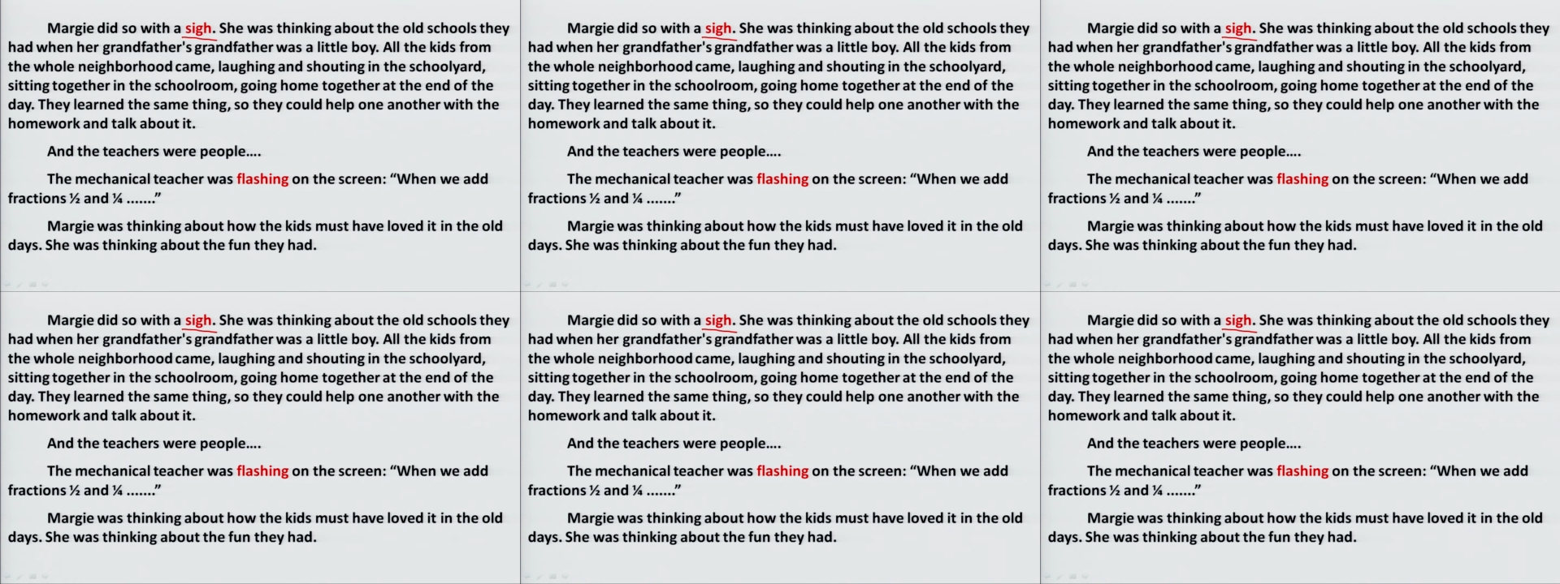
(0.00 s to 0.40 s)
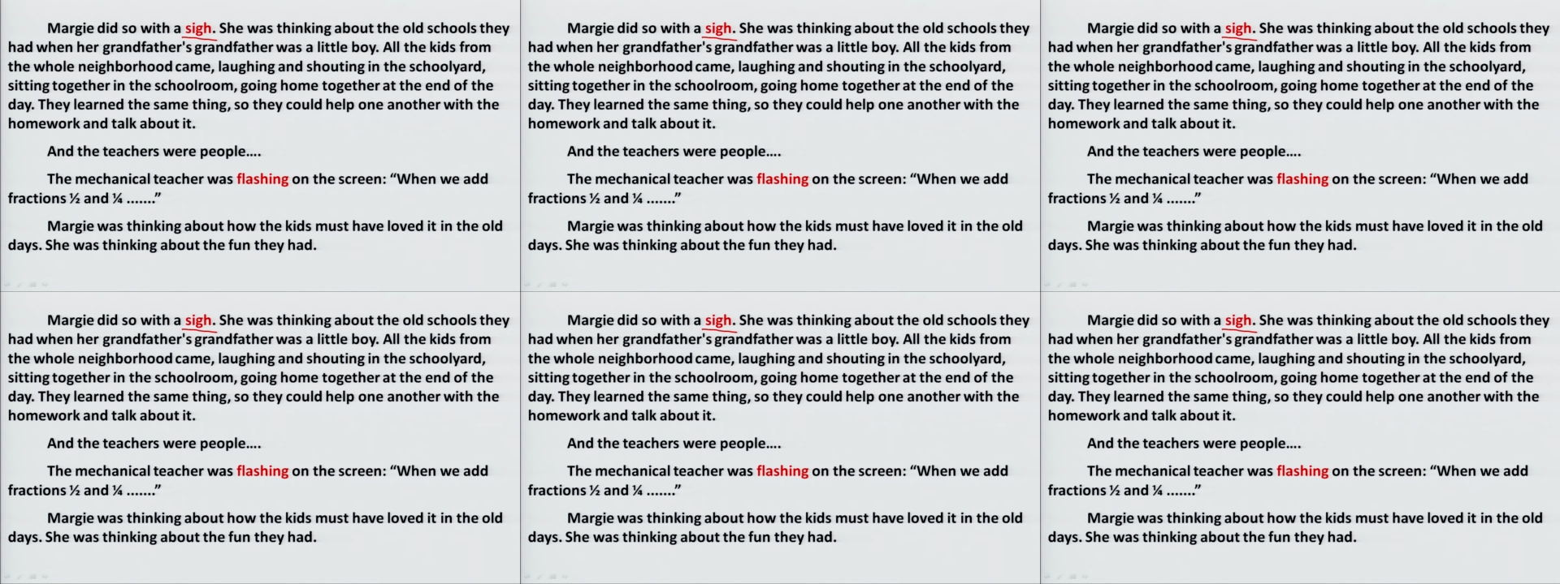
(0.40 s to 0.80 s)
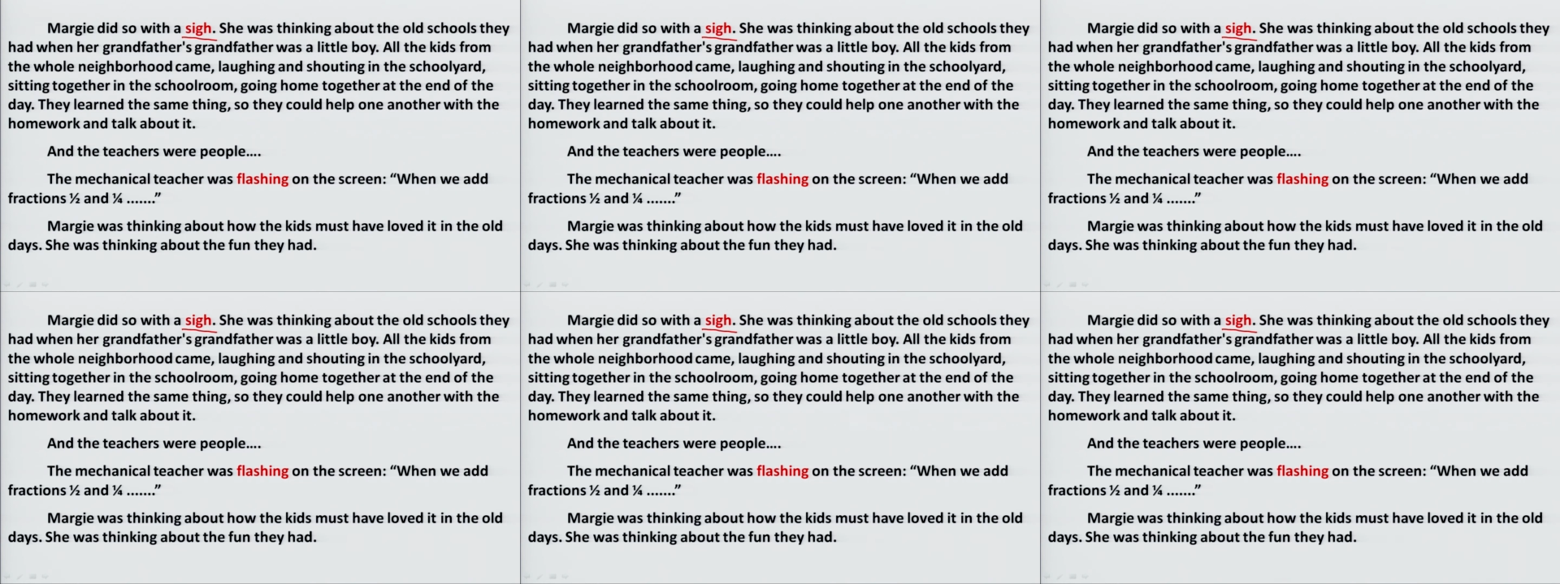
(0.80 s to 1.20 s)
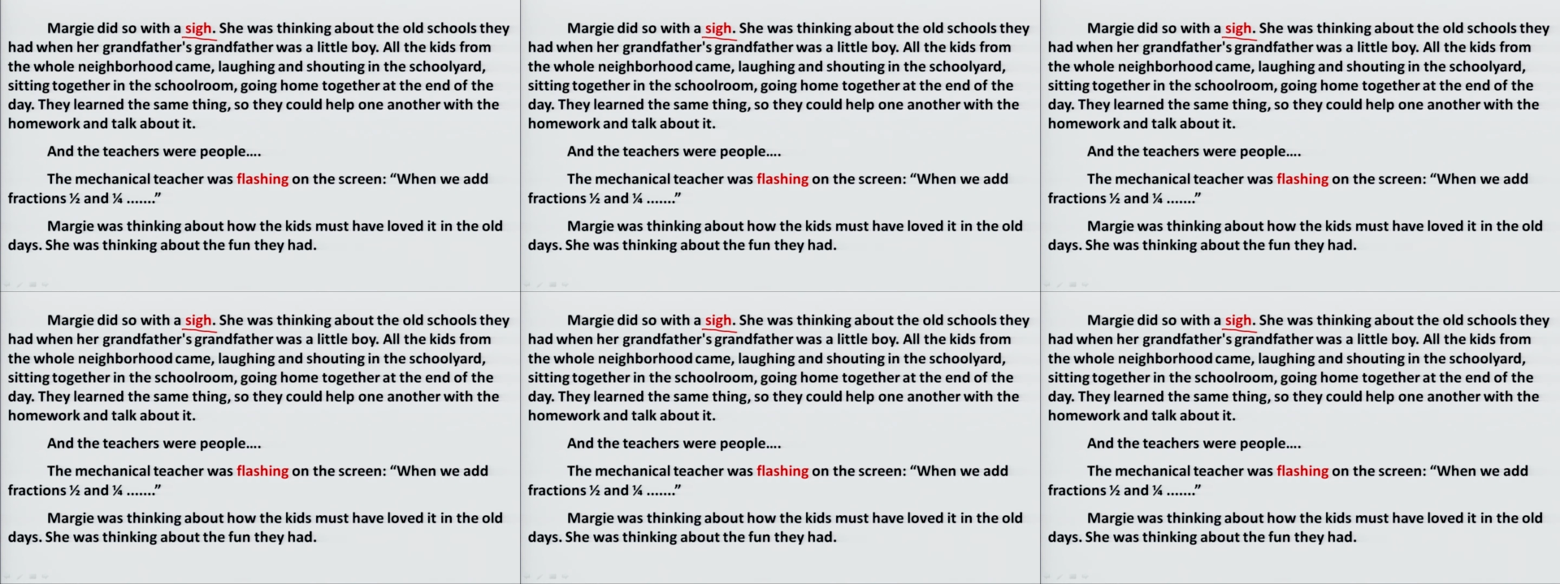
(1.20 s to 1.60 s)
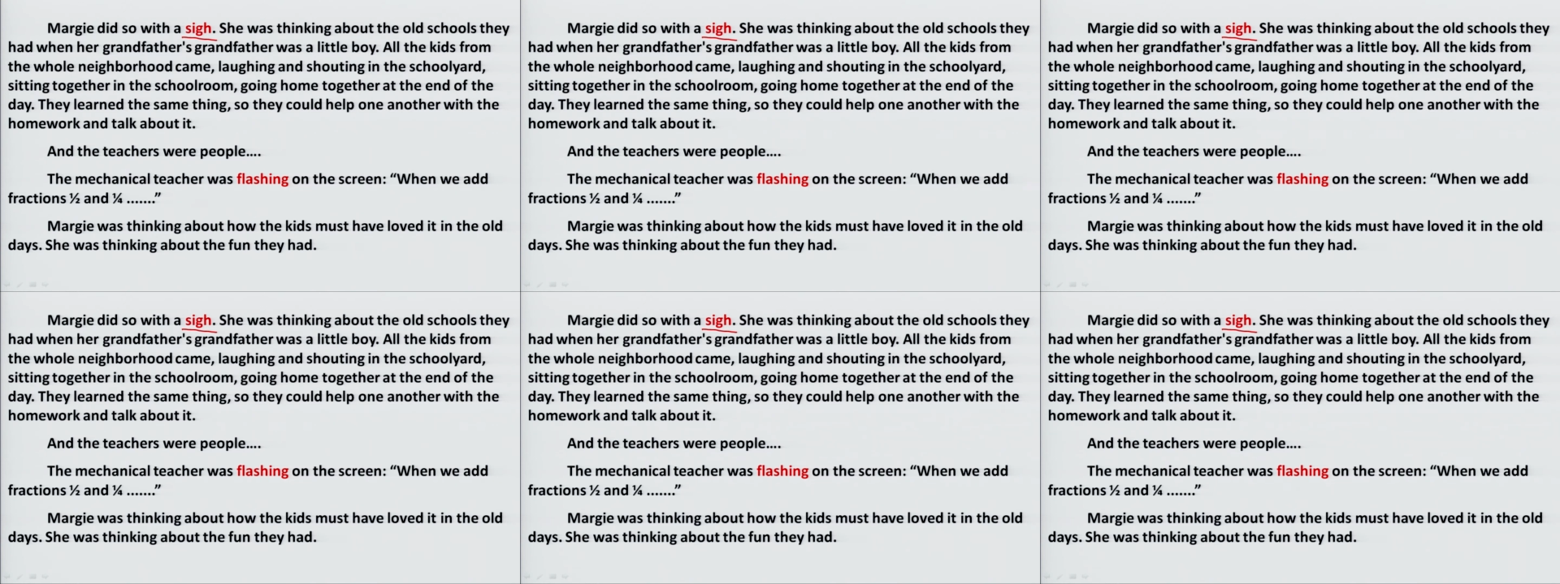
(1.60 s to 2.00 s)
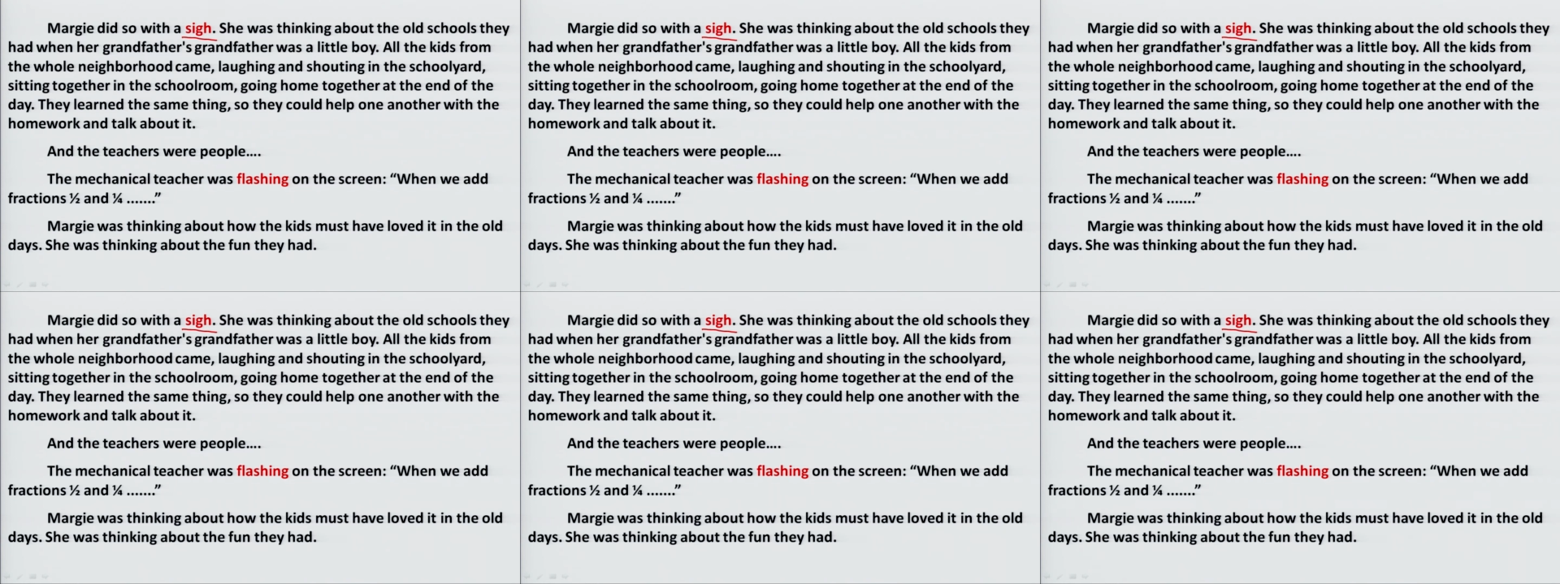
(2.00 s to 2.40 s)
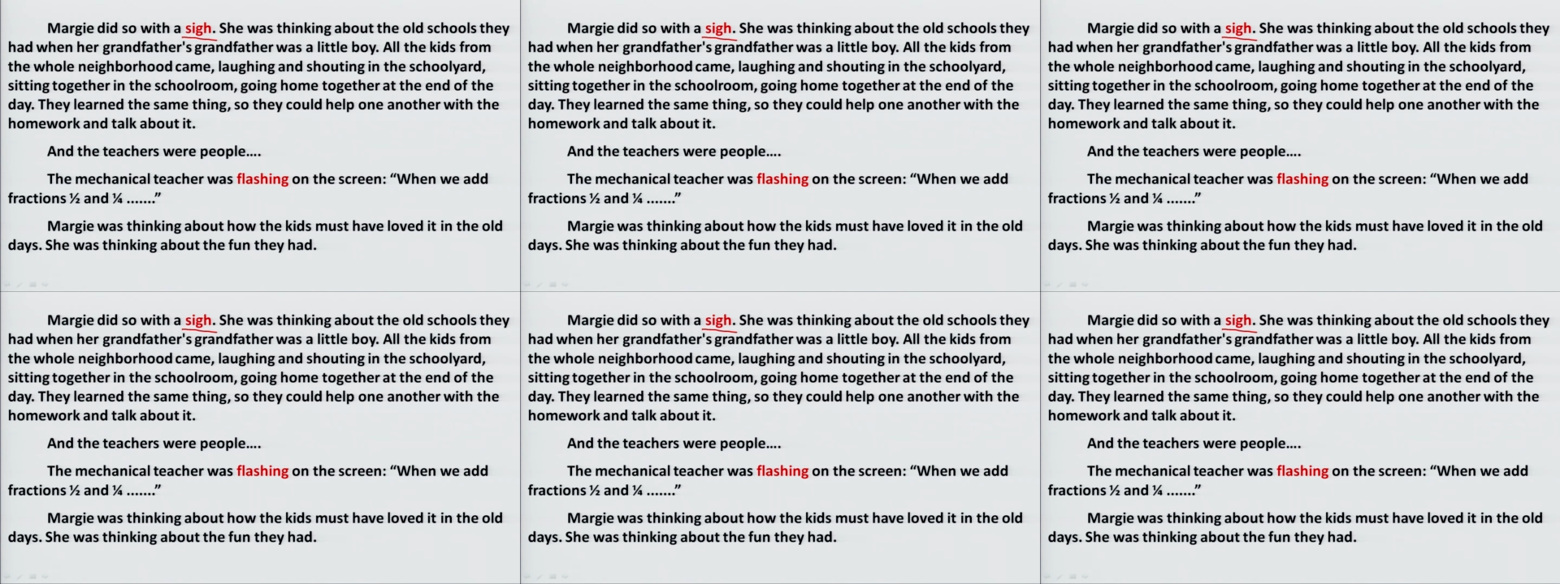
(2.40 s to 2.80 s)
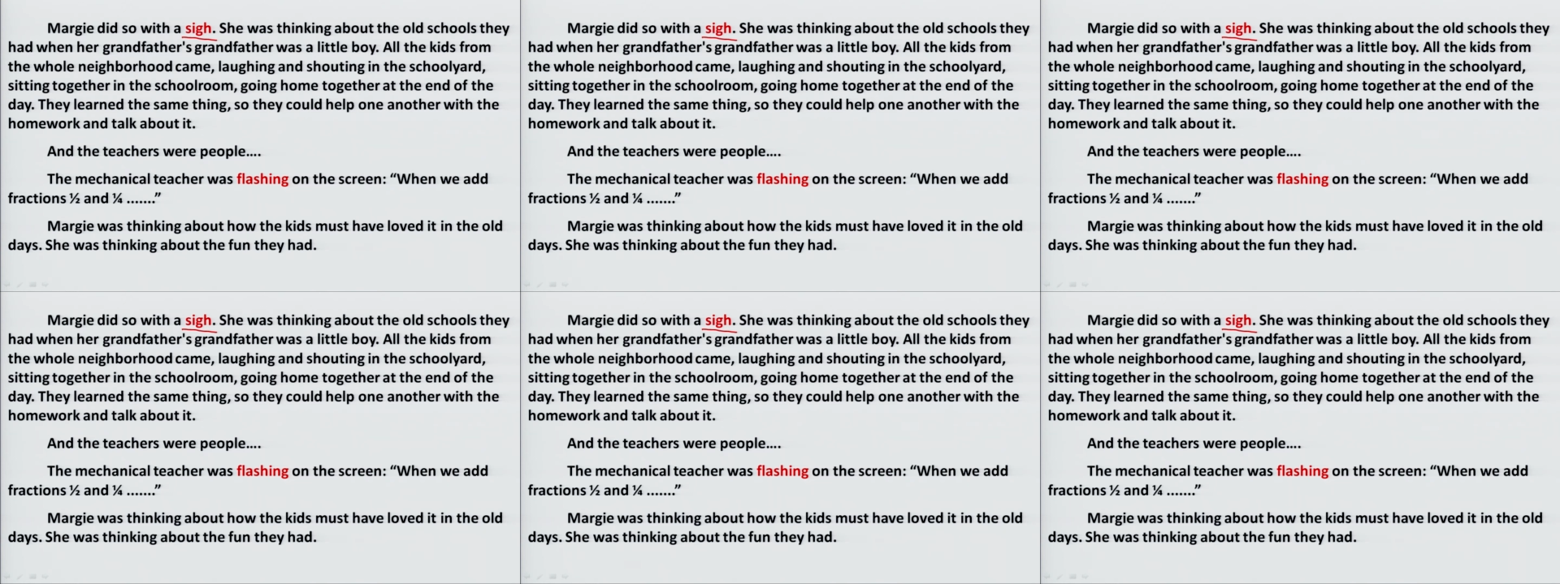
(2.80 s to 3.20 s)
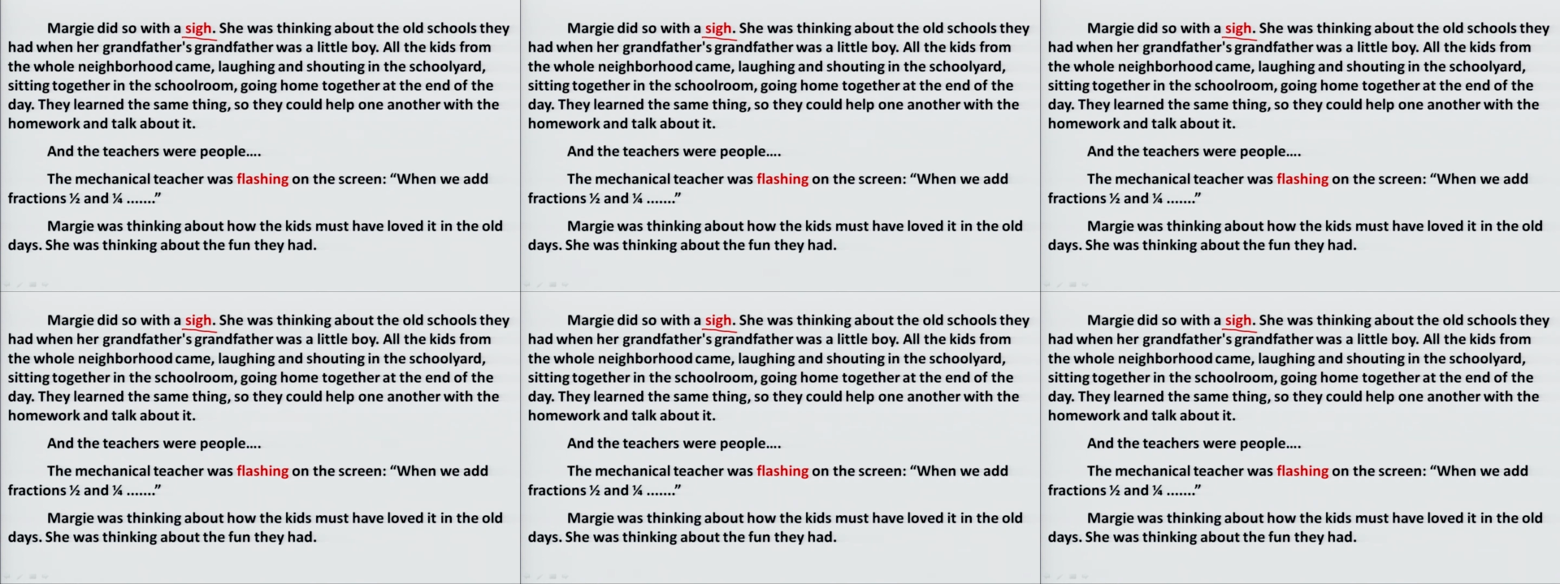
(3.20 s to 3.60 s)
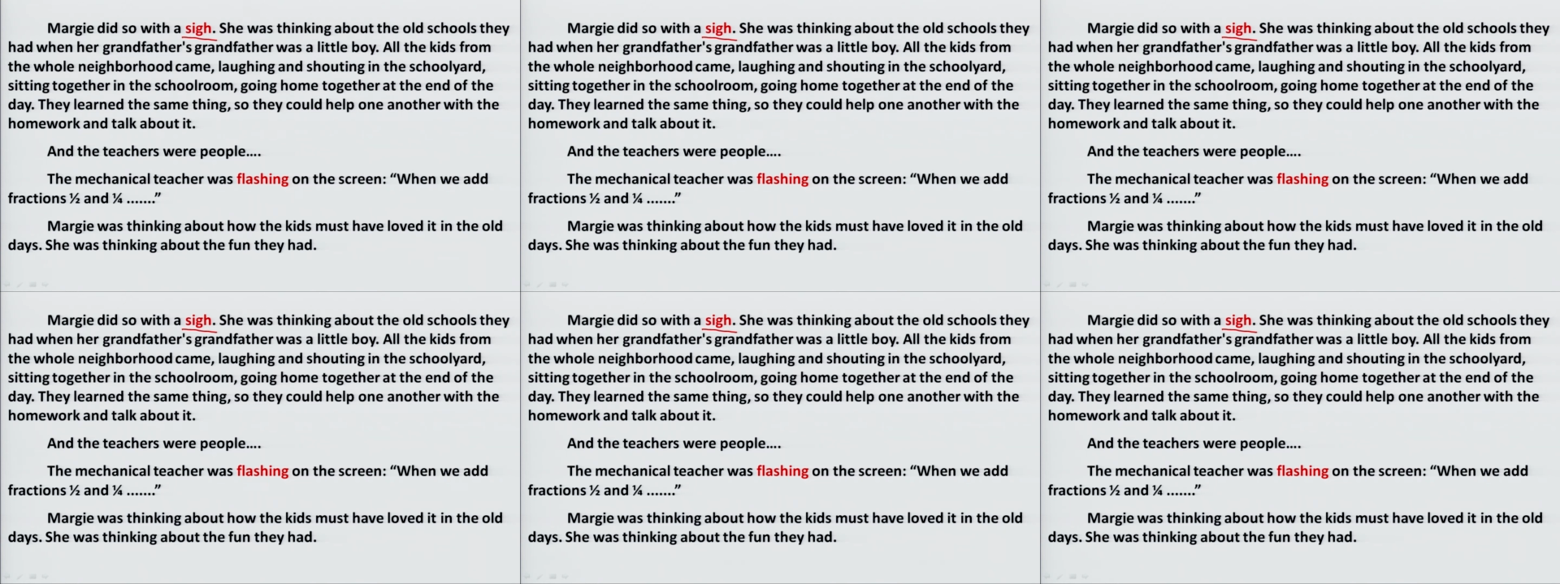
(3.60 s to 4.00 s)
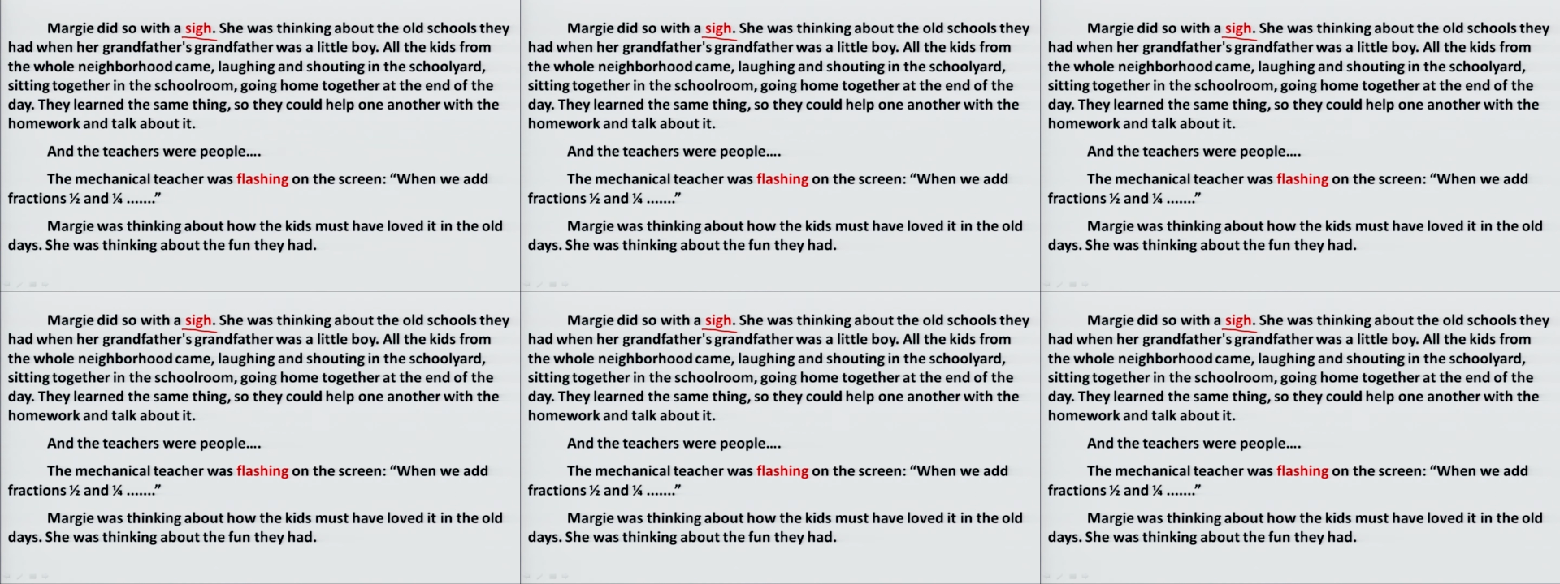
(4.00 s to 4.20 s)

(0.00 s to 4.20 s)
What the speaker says: (no speaker visible)